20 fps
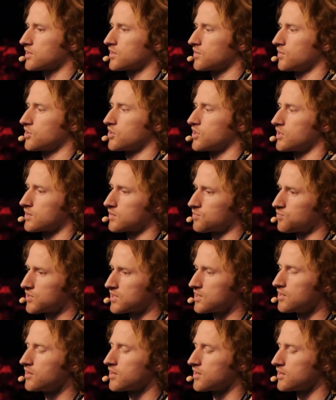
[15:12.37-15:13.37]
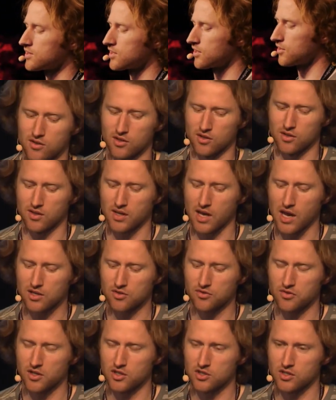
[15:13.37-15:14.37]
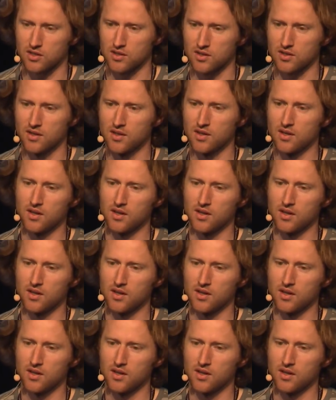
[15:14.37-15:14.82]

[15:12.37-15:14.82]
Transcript: which is still considered a good hash function,